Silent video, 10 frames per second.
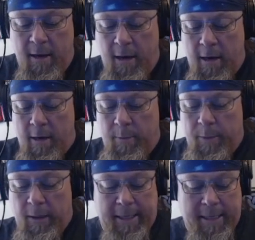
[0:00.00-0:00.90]

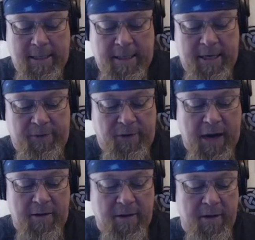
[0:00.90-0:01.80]
But like I said, if you're
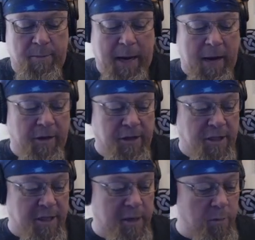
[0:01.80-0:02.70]
out and about and you
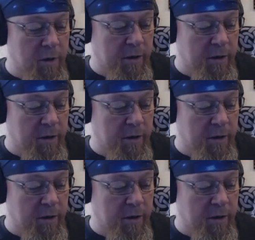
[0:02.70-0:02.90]
see one